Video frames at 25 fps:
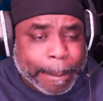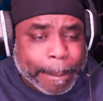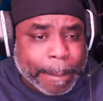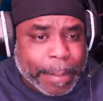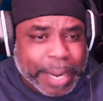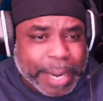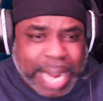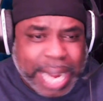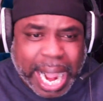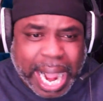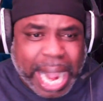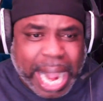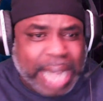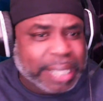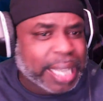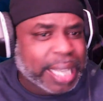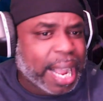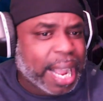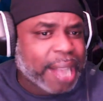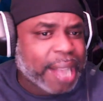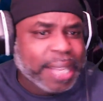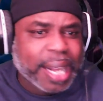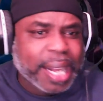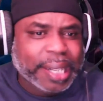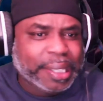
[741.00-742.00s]
Nine times
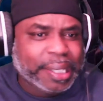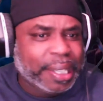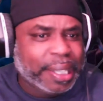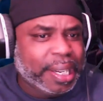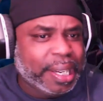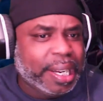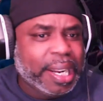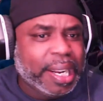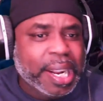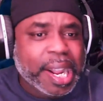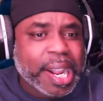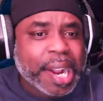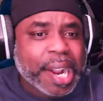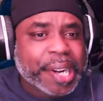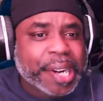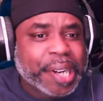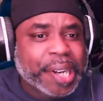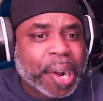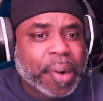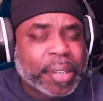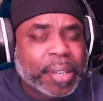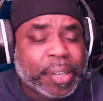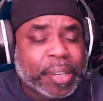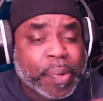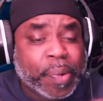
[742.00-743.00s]
out of ten. Those
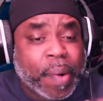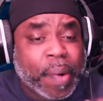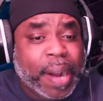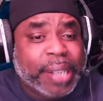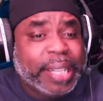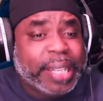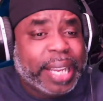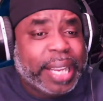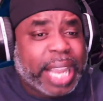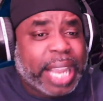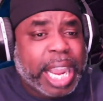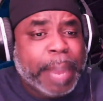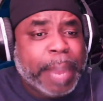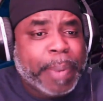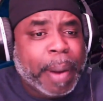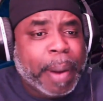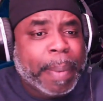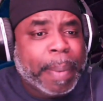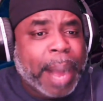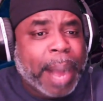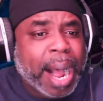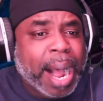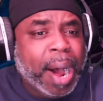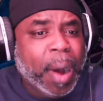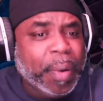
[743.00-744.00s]
are the ones that keep up
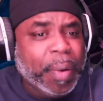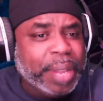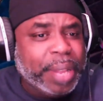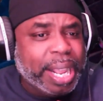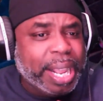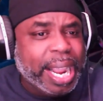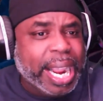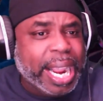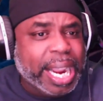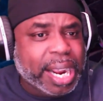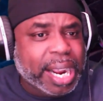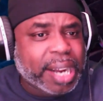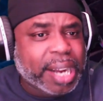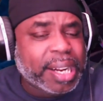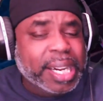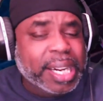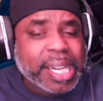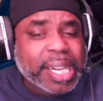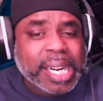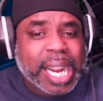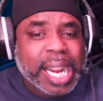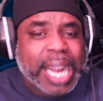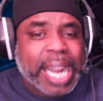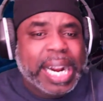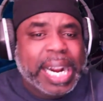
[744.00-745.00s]
all the hell
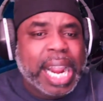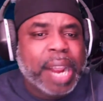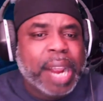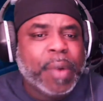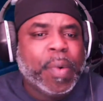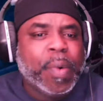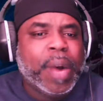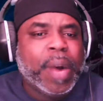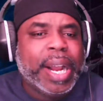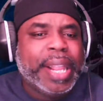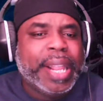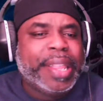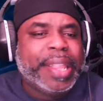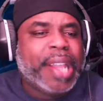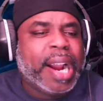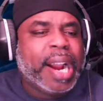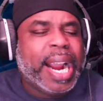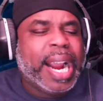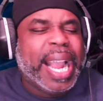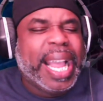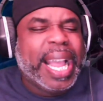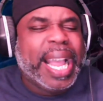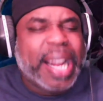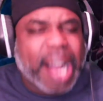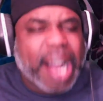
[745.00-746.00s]
and they wasn't there
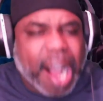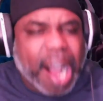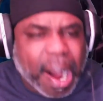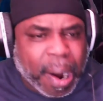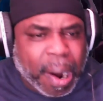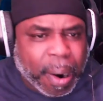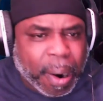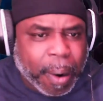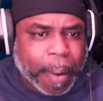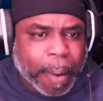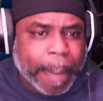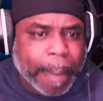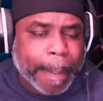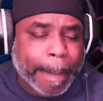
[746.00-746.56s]
at all